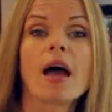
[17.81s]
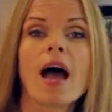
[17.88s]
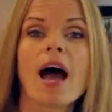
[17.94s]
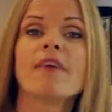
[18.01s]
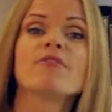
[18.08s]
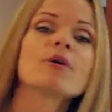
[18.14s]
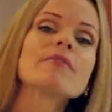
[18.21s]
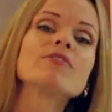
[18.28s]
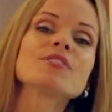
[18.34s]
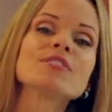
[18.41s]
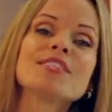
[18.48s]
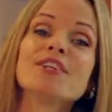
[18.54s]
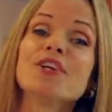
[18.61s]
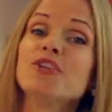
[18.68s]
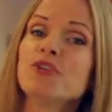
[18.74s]
Have you ever
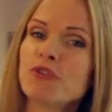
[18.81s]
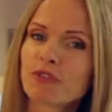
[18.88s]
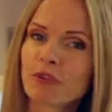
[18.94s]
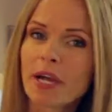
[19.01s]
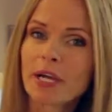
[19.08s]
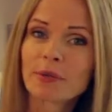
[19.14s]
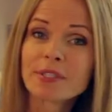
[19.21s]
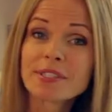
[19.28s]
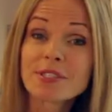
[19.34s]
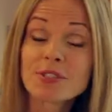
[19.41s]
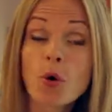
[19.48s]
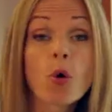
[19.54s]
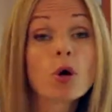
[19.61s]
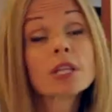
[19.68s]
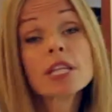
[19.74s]
seen a new fragrance
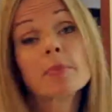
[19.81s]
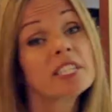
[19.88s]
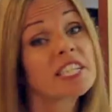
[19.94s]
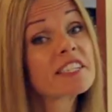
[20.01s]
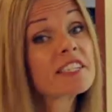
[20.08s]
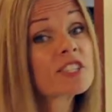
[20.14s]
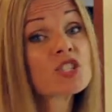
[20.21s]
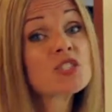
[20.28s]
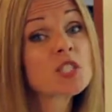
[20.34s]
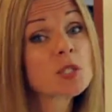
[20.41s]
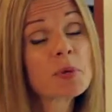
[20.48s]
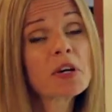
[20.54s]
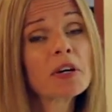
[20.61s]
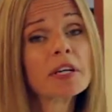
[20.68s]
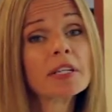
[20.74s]
or a limited edition
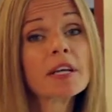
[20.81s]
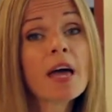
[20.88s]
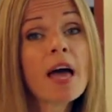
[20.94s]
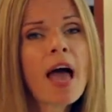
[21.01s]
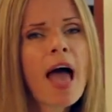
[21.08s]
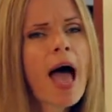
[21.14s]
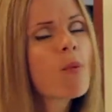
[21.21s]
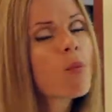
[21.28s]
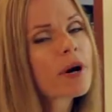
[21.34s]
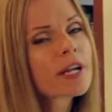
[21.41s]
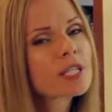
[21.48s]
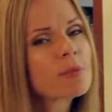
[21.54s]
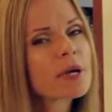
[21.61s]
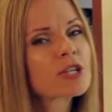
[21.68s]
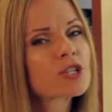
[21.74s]
spirit and wanted
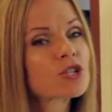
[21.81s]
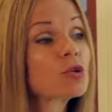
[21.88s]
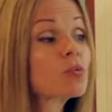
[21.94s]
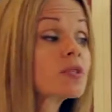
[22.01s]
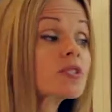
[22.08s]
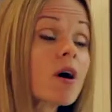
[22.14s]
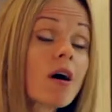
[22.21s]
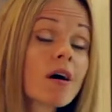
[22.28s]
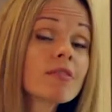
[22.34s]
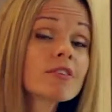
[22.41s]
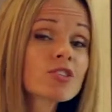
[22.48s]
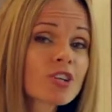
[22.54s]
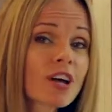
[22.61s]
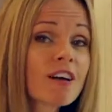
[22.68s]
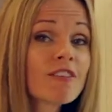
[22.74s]
to make sure it was on the
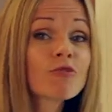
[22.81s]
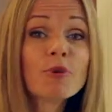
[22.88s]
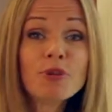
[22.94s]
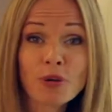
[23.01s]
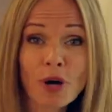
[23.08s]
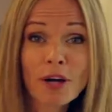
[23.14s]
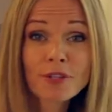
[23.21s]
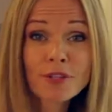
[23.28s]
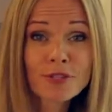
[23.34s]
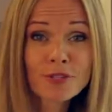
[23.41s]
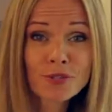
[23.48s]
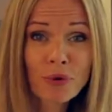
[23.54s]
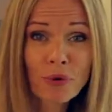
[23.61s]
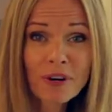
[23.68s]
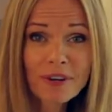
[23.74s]
shelf when you got to the
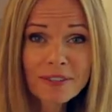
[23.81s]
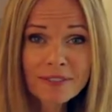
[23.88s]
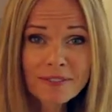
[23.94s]
store?